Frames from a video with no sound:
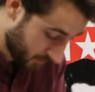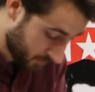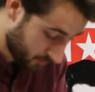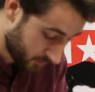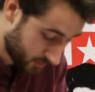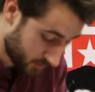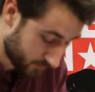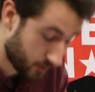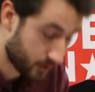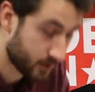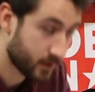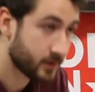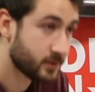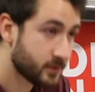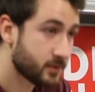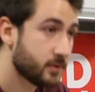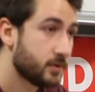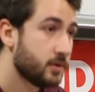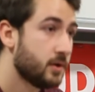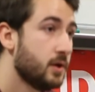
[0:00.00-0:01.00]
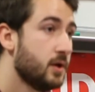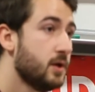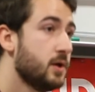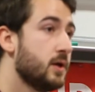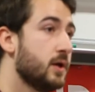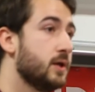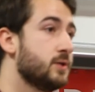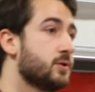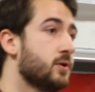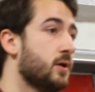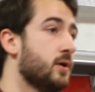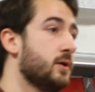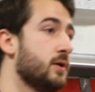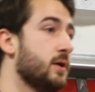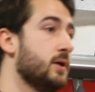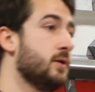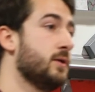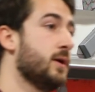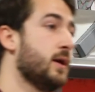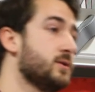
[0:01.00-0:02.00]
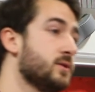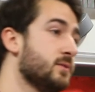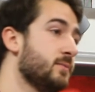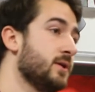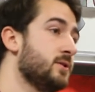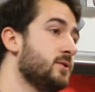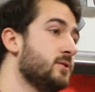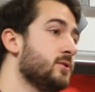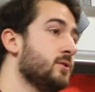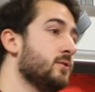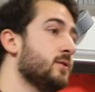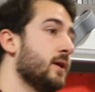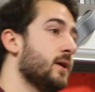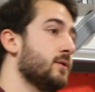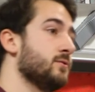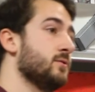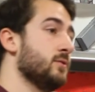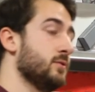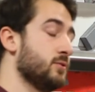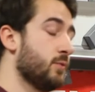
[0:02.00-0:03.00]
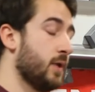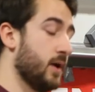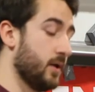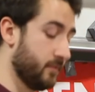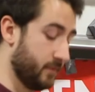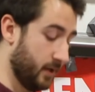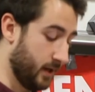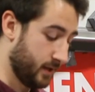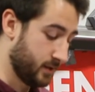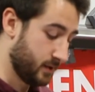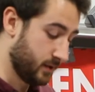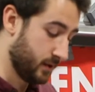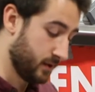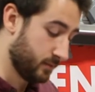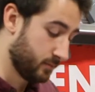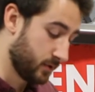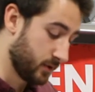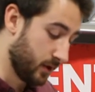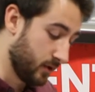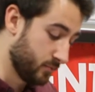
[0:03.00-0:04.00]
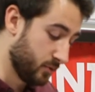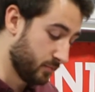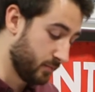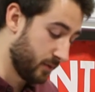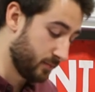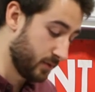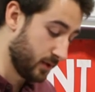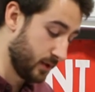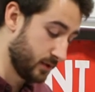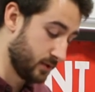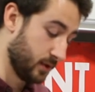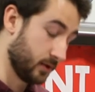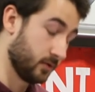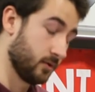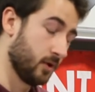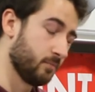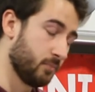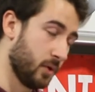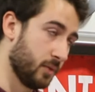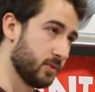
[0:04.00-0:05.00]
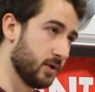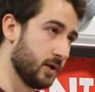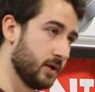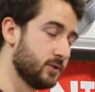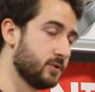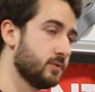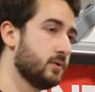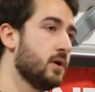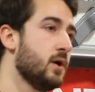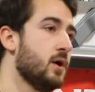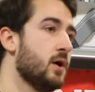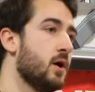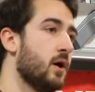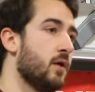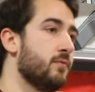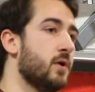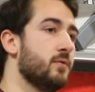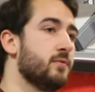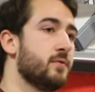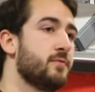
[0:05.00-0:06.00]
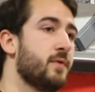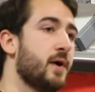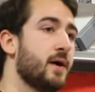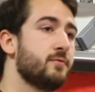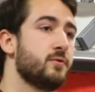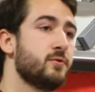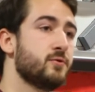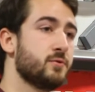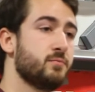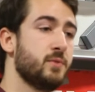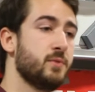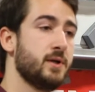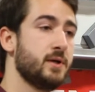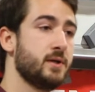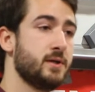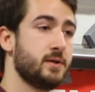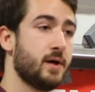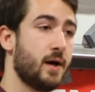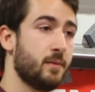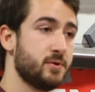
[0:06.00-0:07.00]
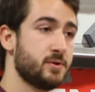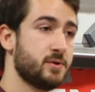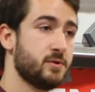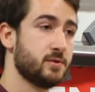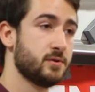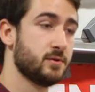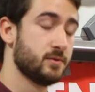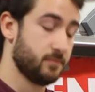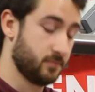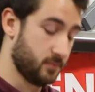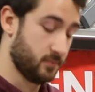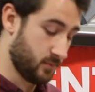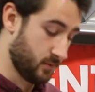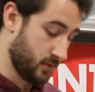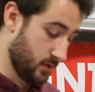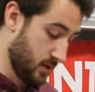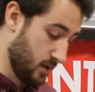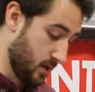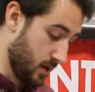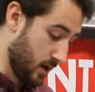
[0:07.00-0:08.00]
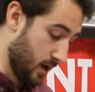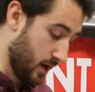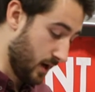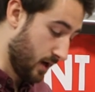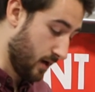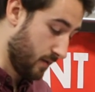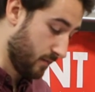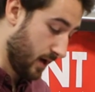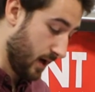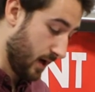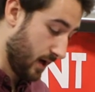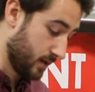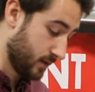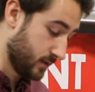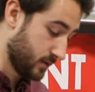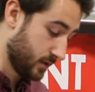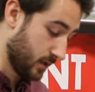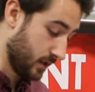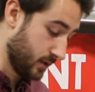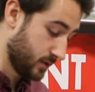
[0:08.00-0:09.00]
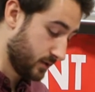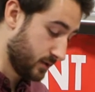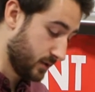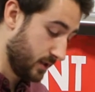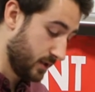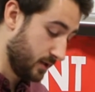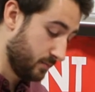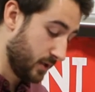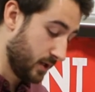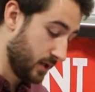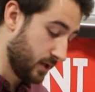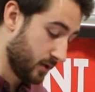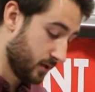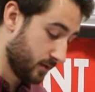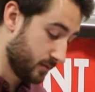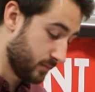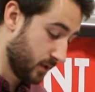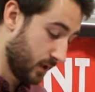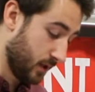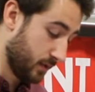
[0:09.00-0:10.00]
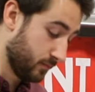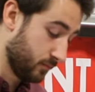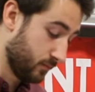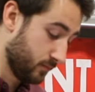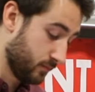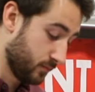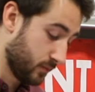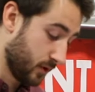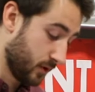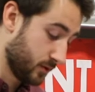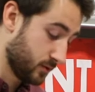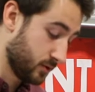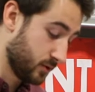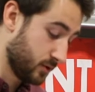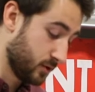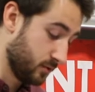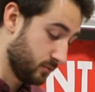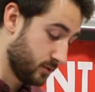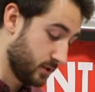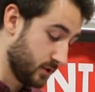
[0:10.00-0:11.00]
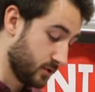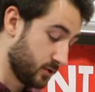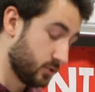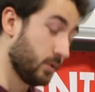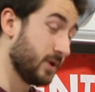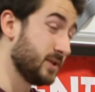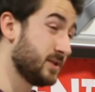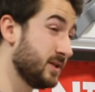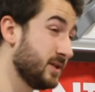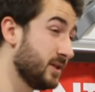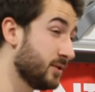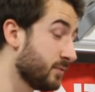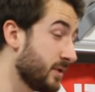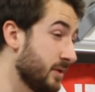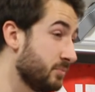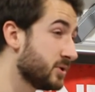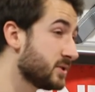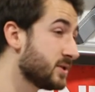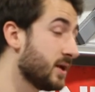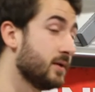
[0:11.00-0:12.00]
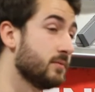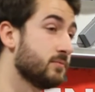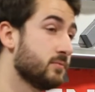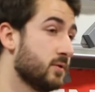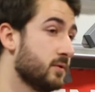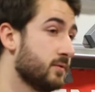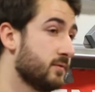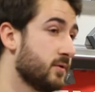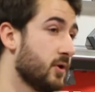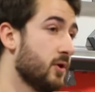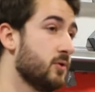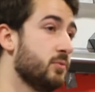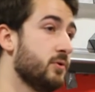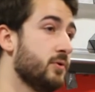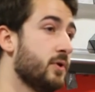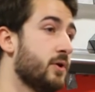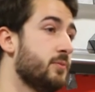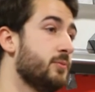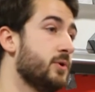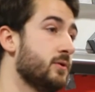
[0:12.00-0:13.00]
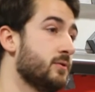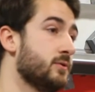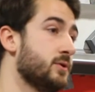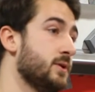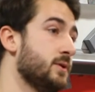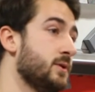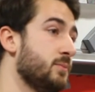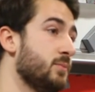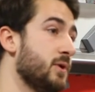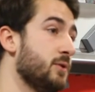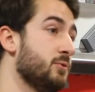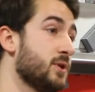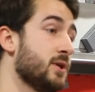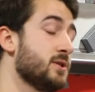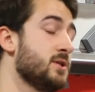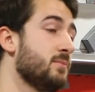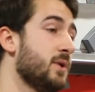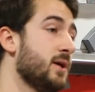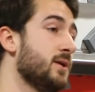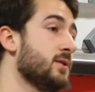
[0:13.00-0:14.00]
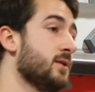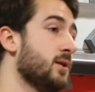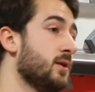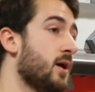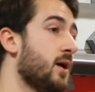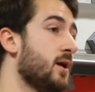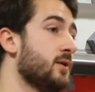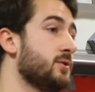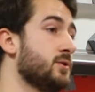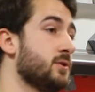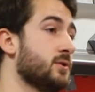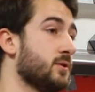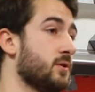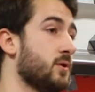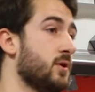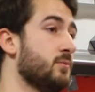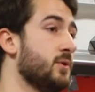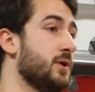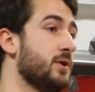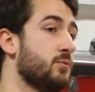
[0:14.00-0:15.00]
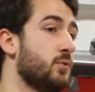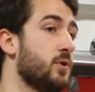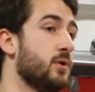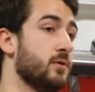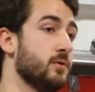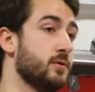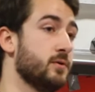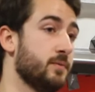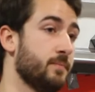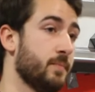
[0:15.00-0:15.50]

which is very nice. It's got, uh, uh, it in 2012, it had a global population, a population of over 500 million inhabitants, um, and its GDP con, uh, constituted 23% of global nominal GDP, which actually made it the largest economy in the world.